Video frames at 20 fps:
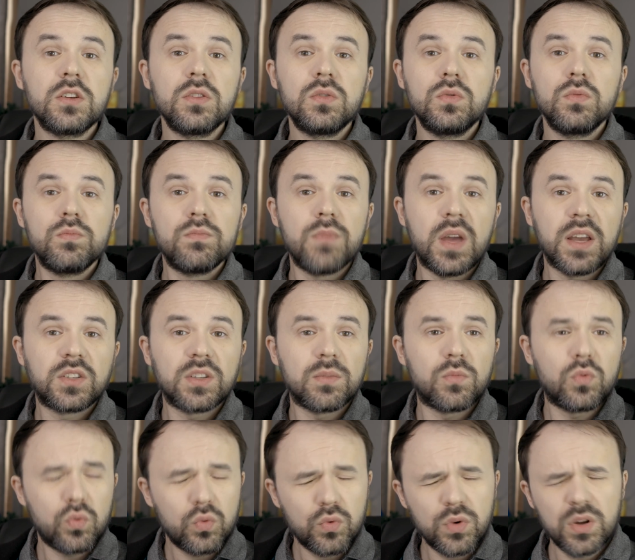make
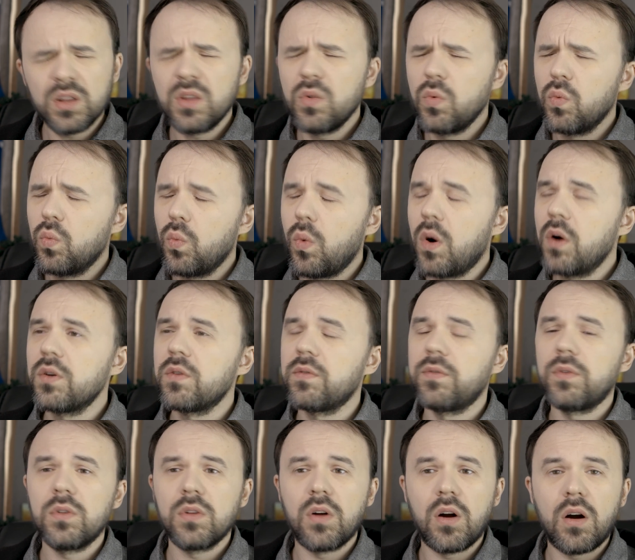some really
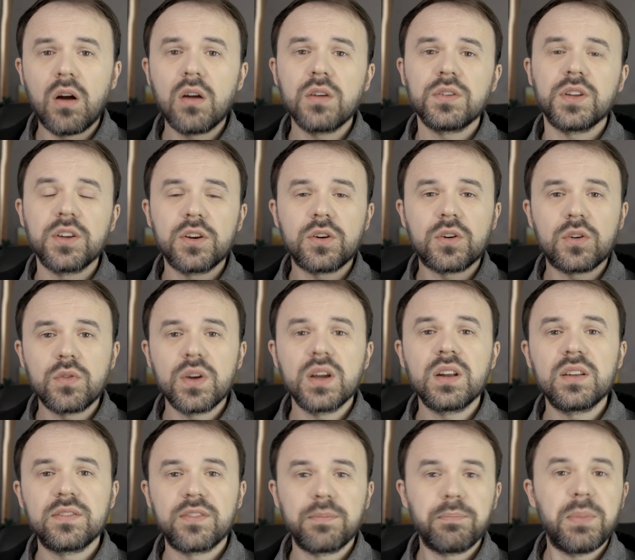wonderful art and
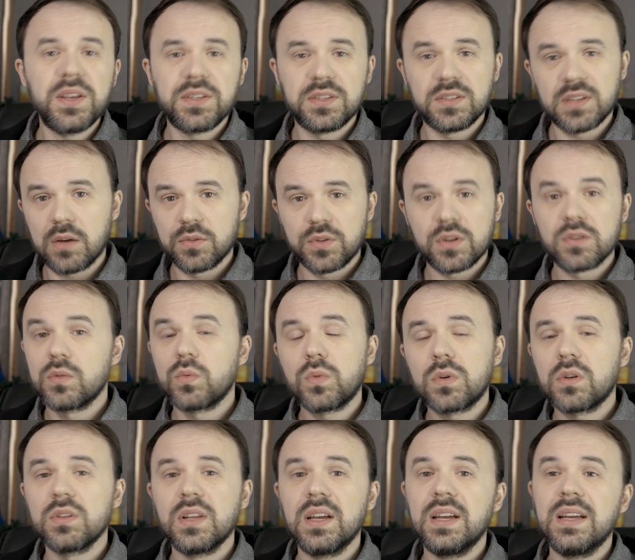creative pieces out there in the
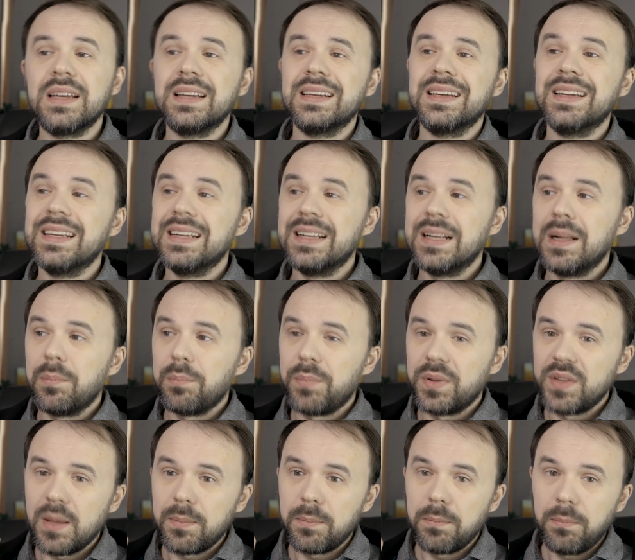world, but
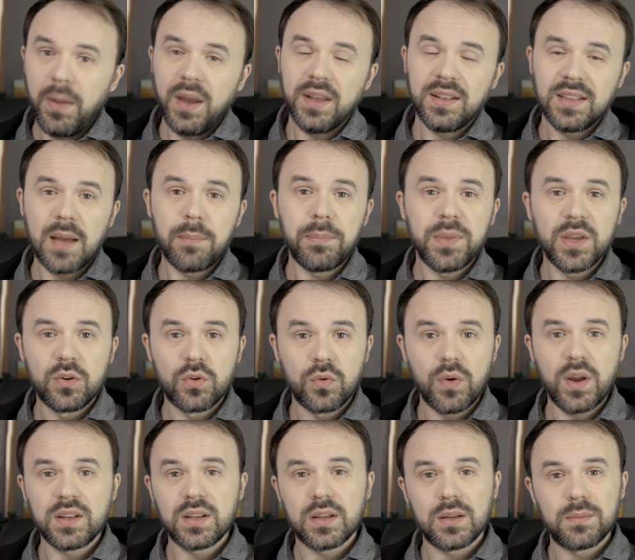they might not be
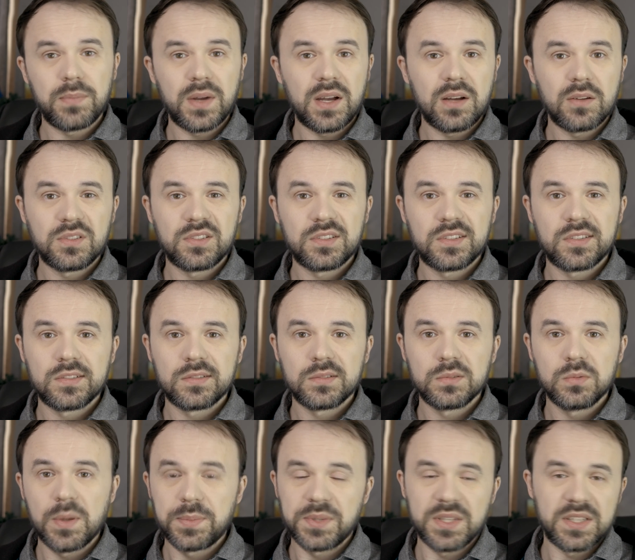great about
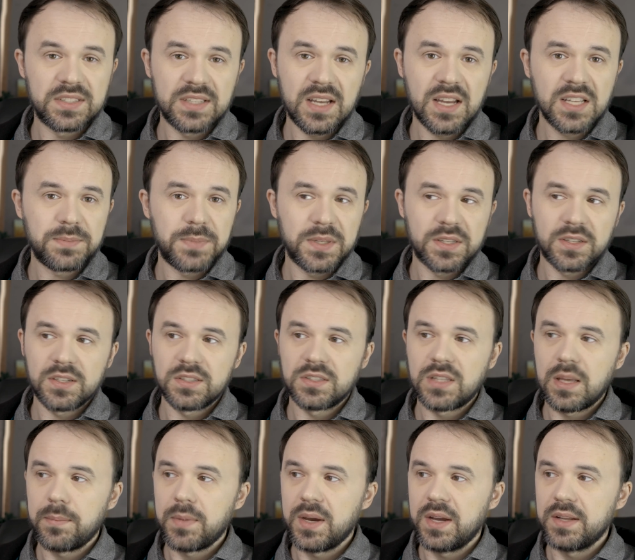website designs because they
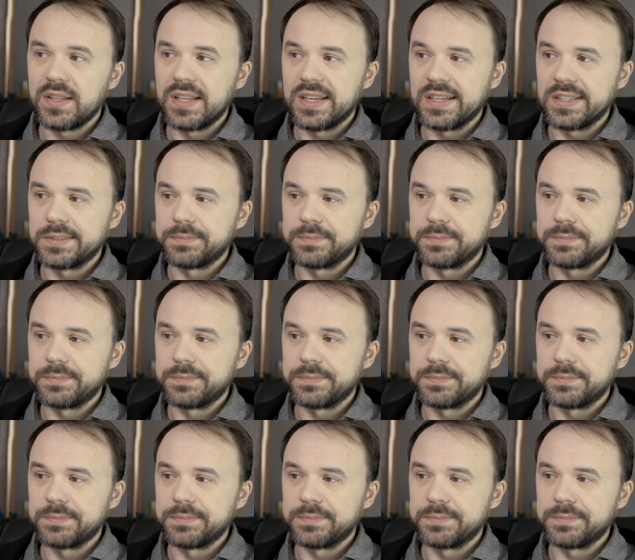might not